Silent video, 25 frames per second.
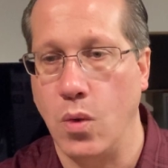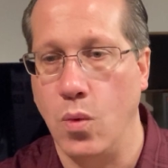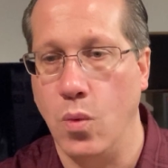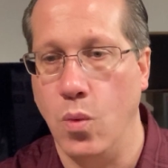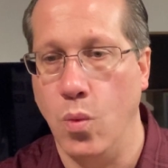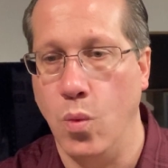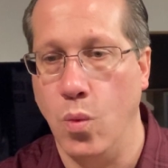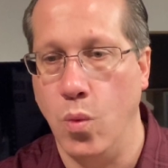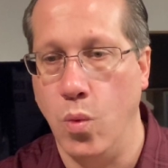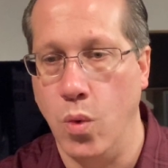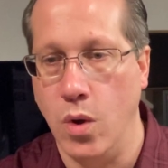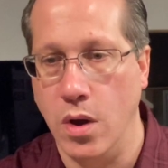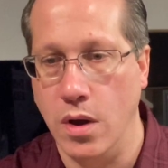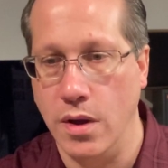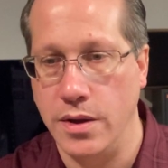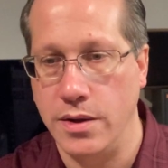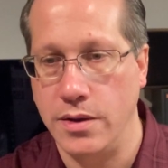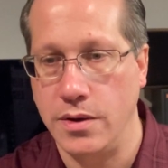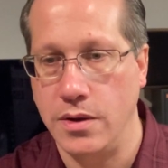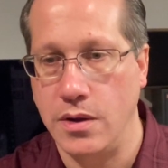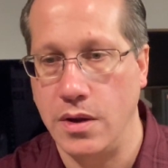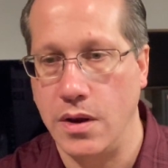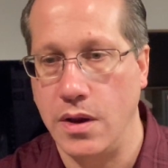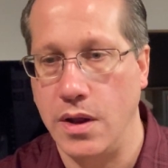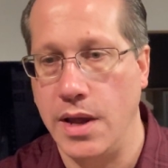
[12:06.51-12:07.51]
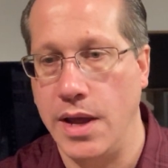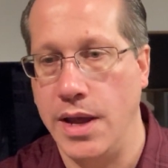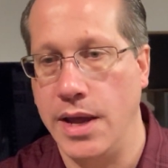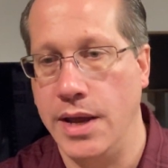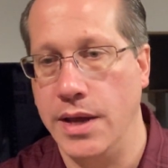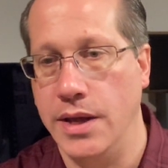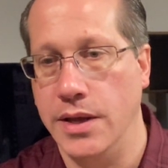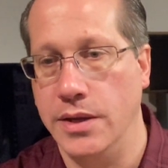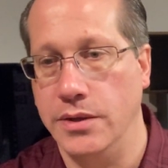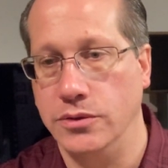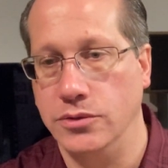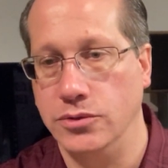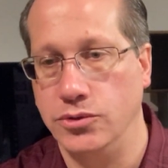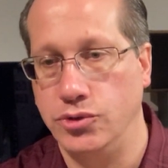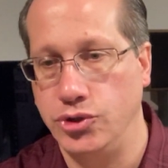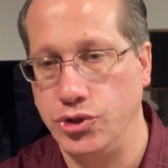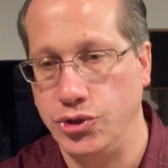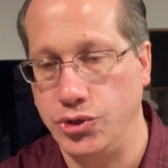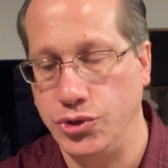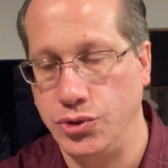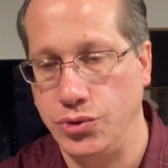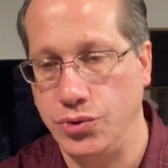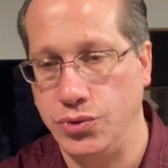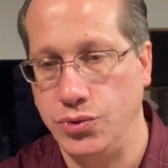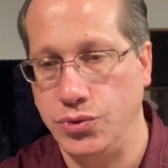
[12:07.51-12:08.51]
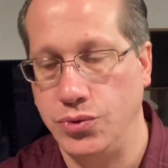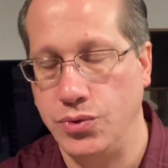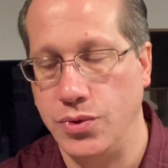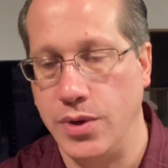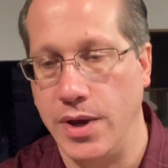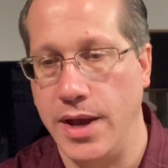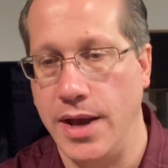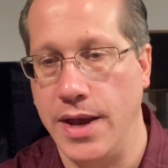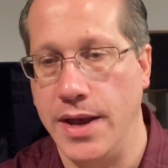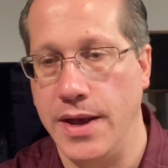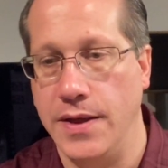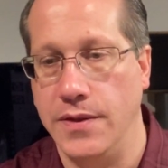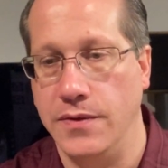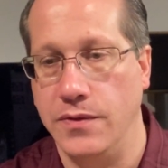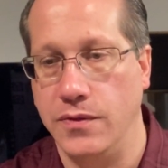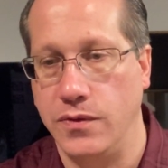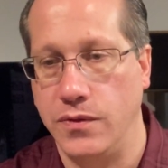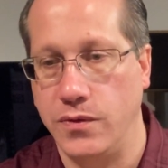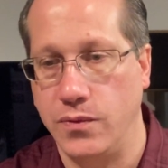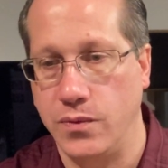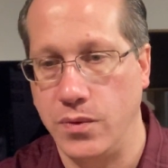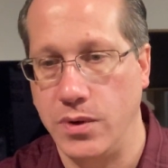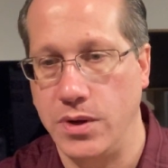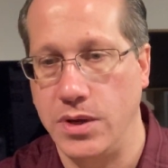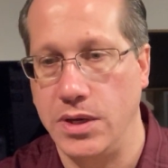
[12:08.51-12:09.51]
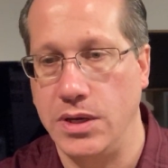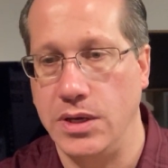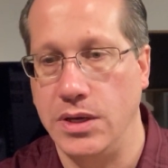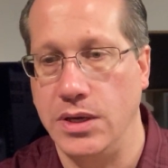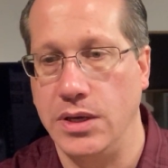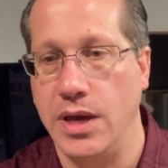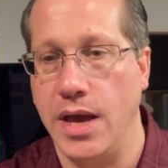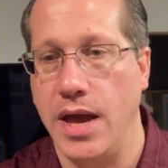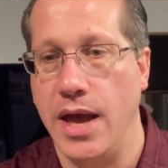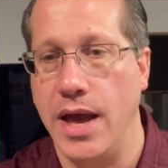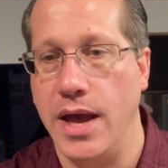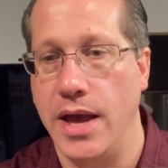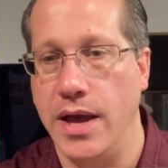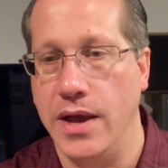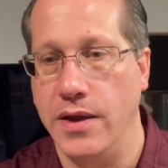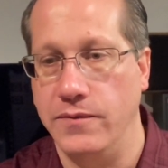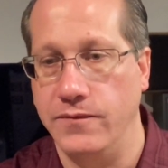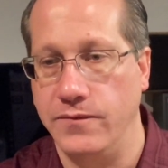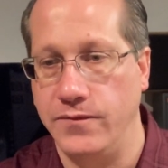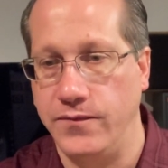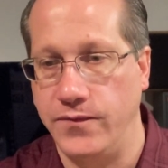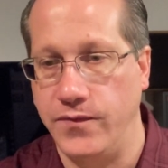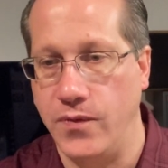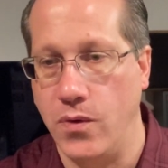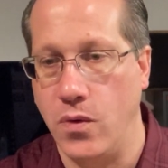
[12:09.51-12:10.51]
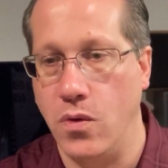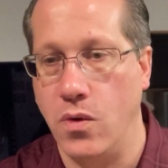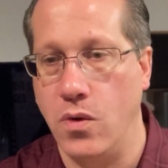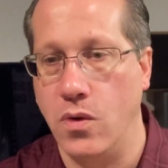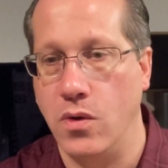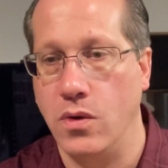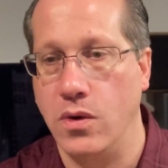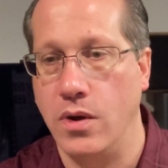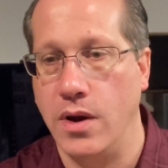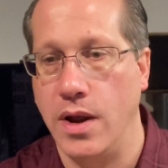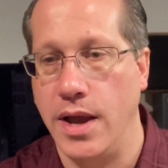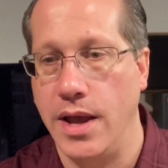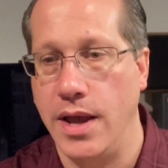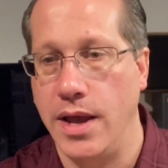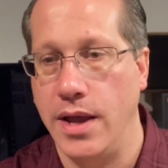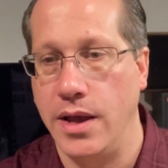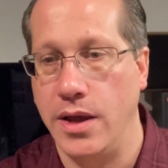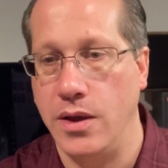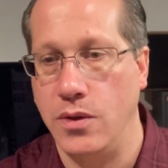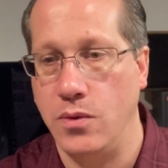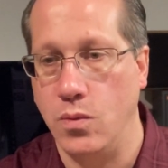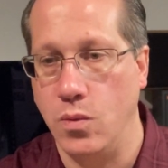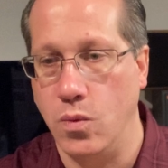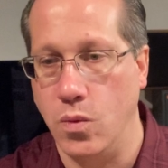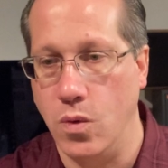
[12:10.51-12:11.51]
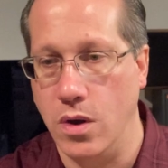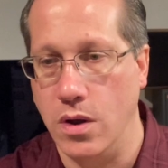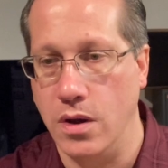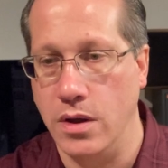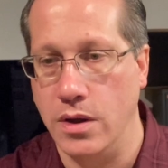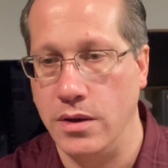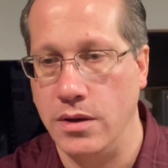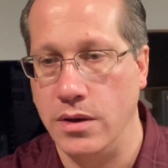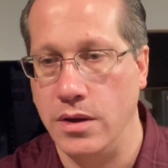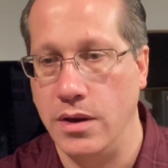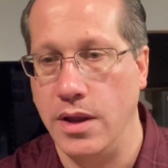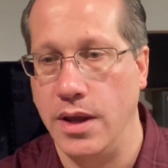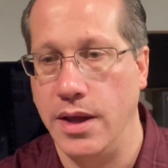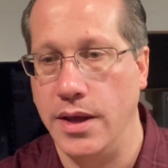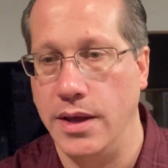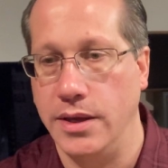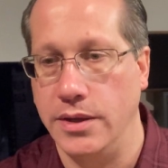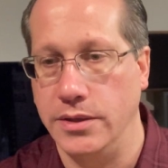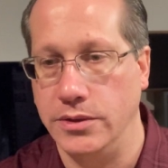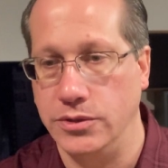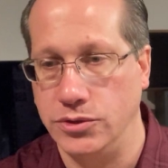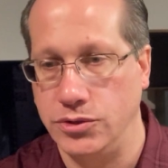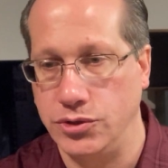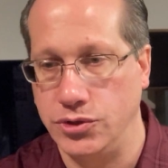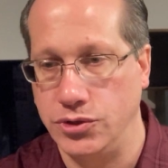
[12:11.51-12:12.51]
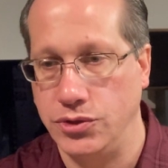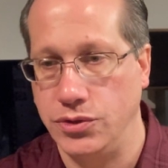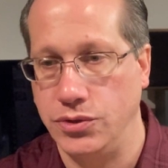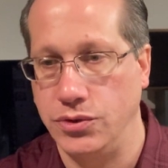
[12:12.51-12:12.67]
1 and 2 and 3 and 4 and 1 and